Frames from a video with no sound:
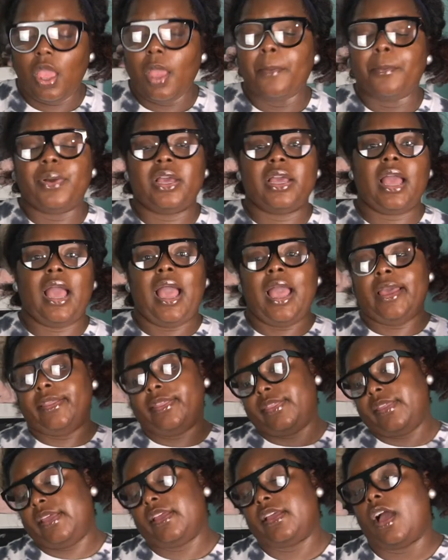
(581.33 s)
but I
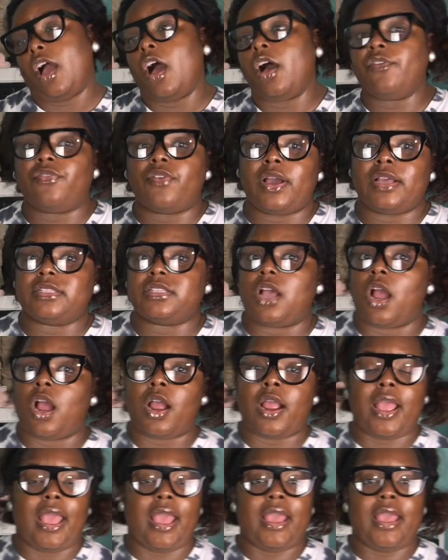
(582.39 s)
think off-whites
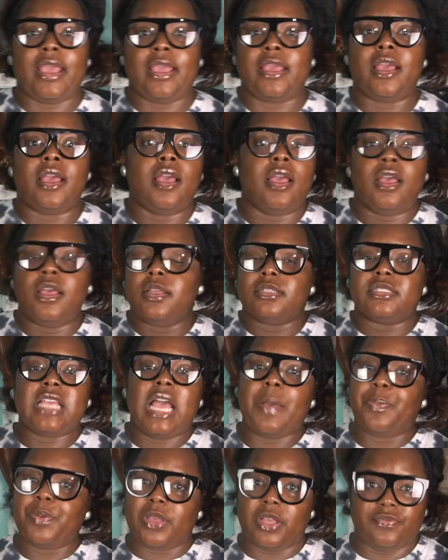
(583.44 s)
are a
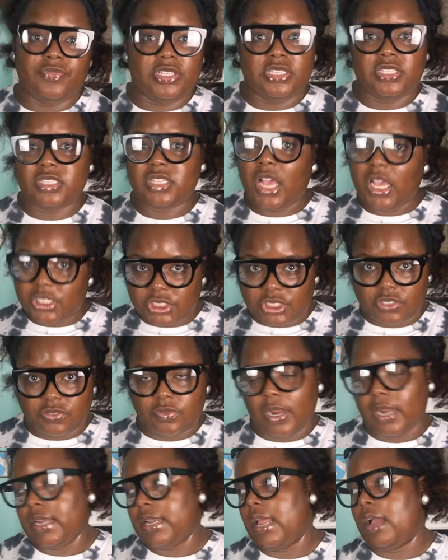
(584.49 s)
topic of discussion
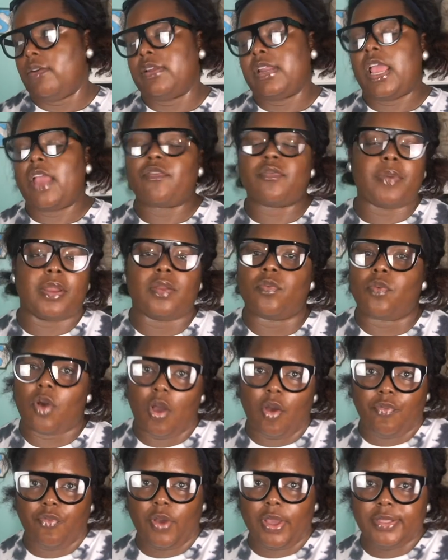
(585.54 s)
right now, and everybody wants
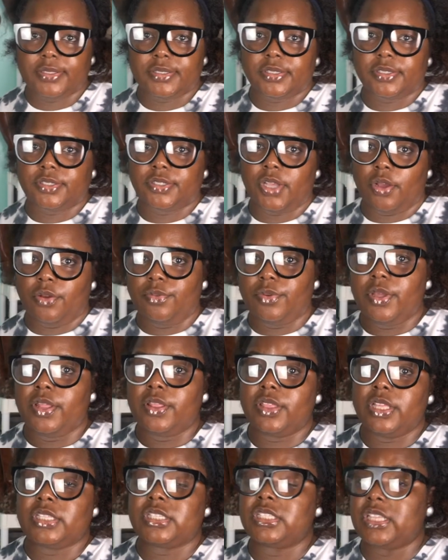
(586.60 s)
off-whites. So,
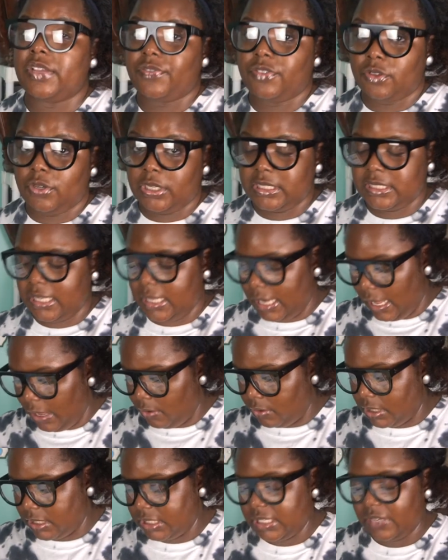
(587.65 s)
this is definitely gonna sell
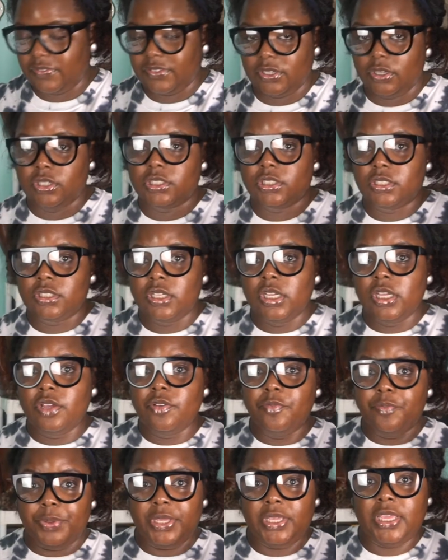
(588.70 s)
out. This is definitely gonna
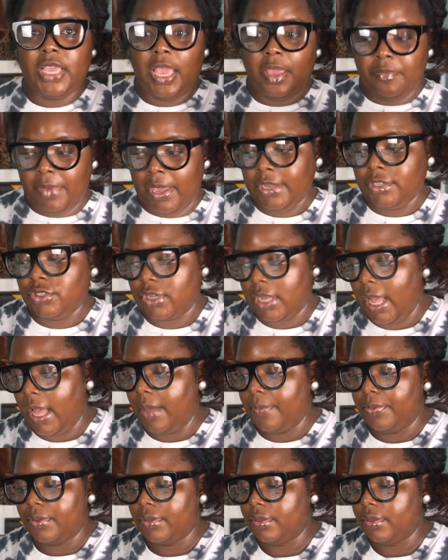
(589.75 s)
be a major cop